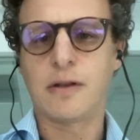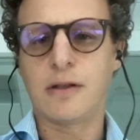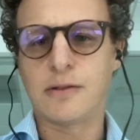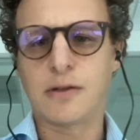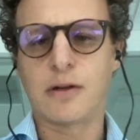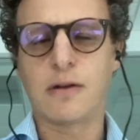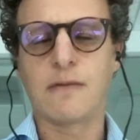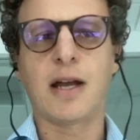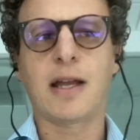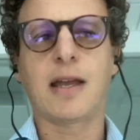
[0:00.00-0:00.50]
and
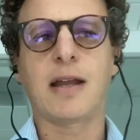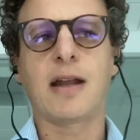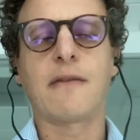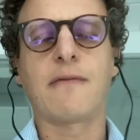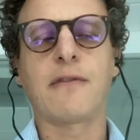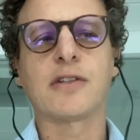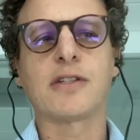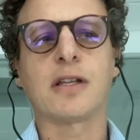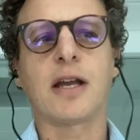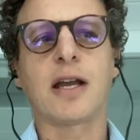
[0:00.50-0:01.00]
sort of not get
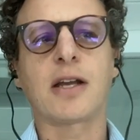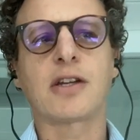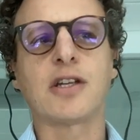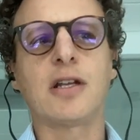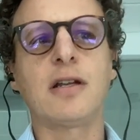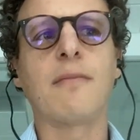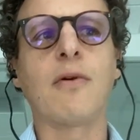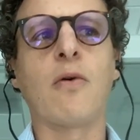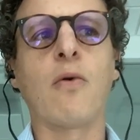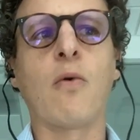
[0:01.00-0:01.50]
adverse
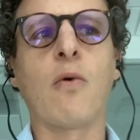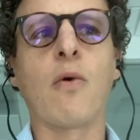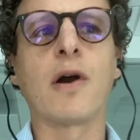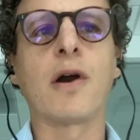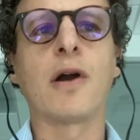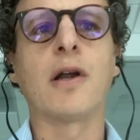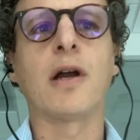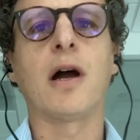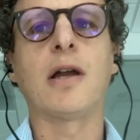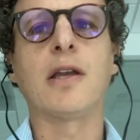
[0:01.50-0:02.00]
selection,
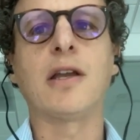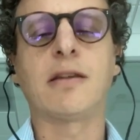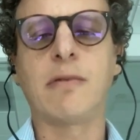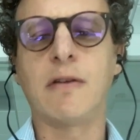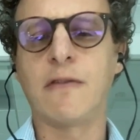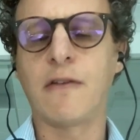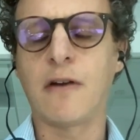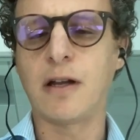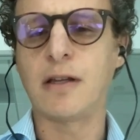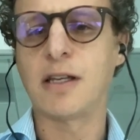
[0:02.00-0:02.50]
or uh, you have to be
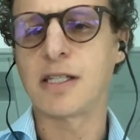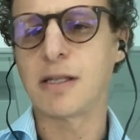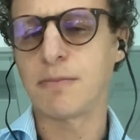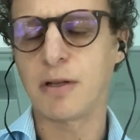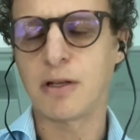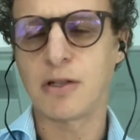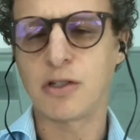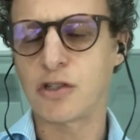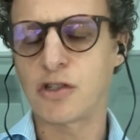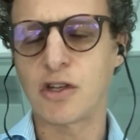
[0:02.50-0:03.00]
very
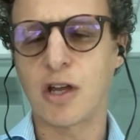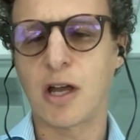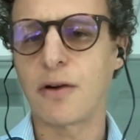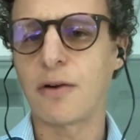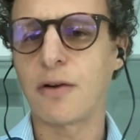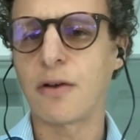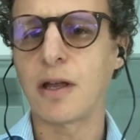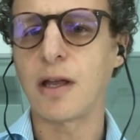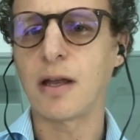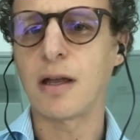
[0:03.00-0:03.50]
disciplined just
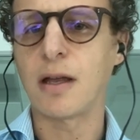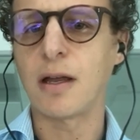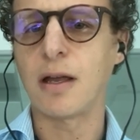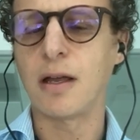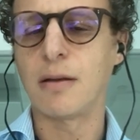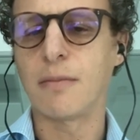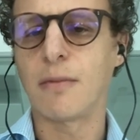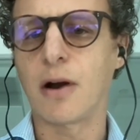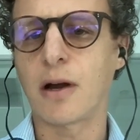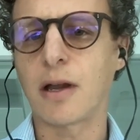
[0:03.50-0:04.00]
generally in, in,
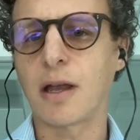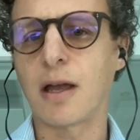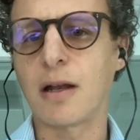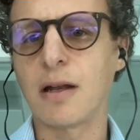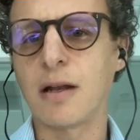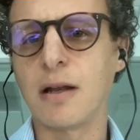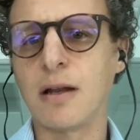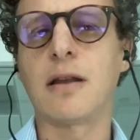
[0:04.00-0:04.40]
the market.